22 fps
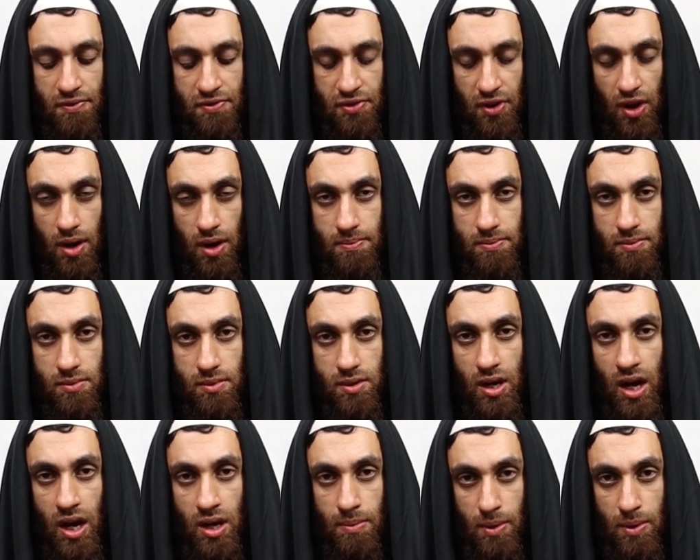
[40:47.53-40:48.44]
from
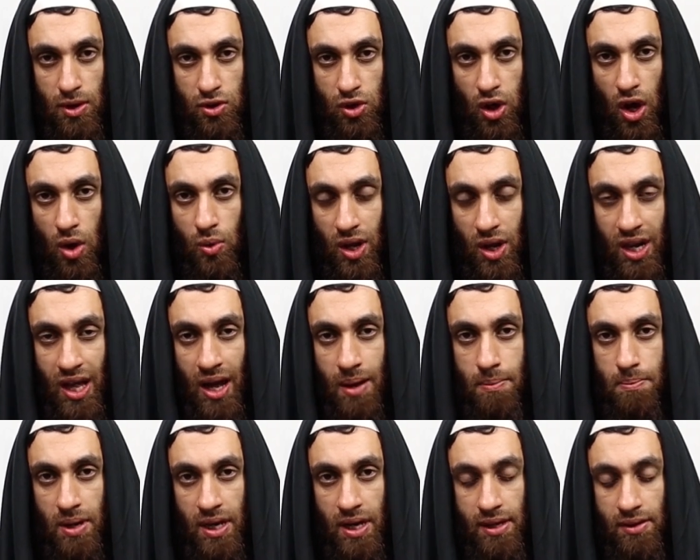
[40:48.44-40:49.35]
Al-Mardawi
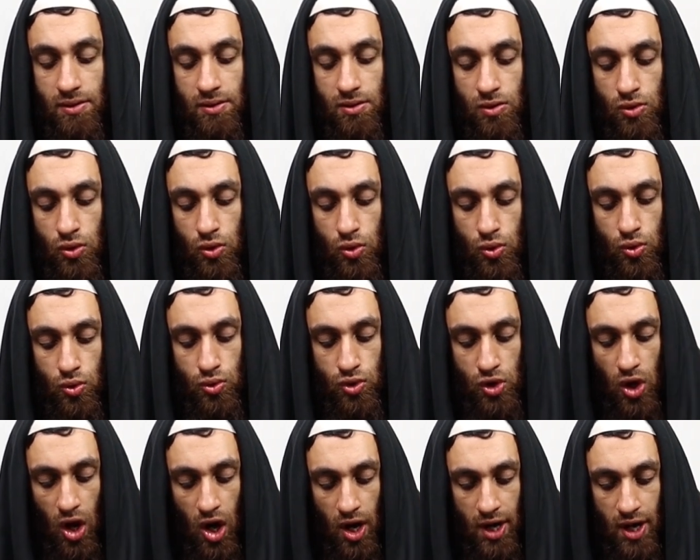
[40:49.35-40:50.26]
Al-Hanbali,
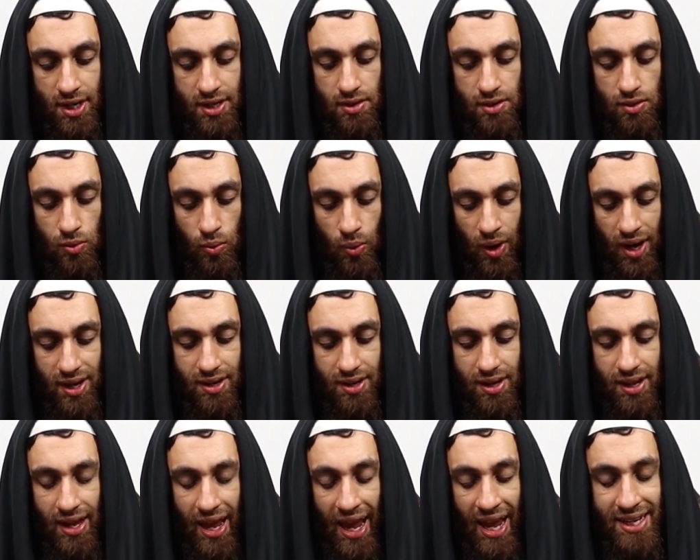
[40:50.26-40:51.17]
who died when?
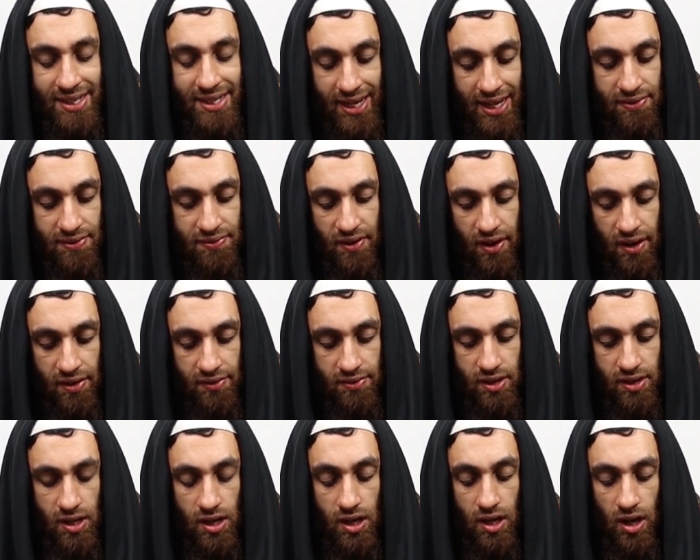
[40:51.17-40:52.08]
885.
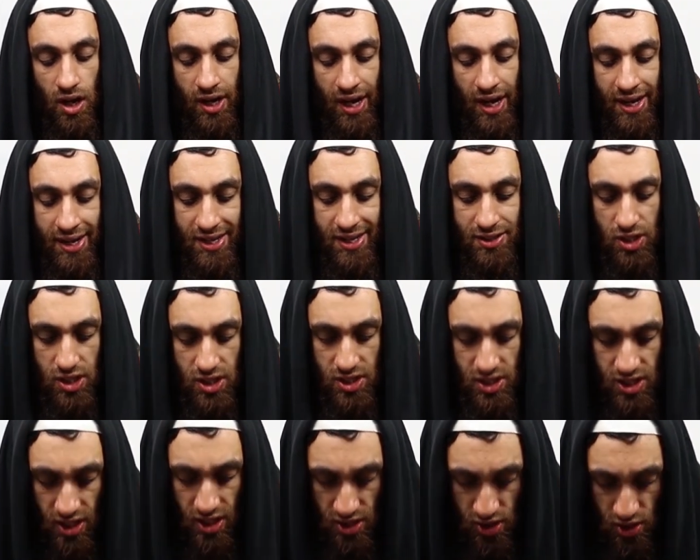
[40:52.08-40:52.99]
Okay, and as you
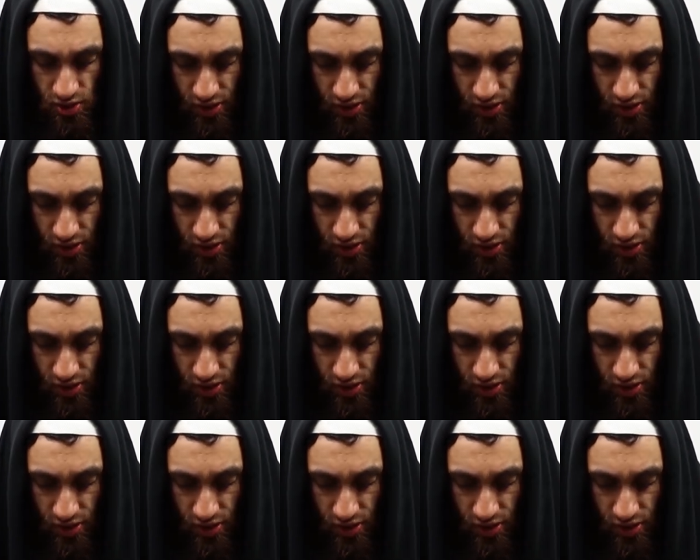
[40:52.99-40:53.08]
can see on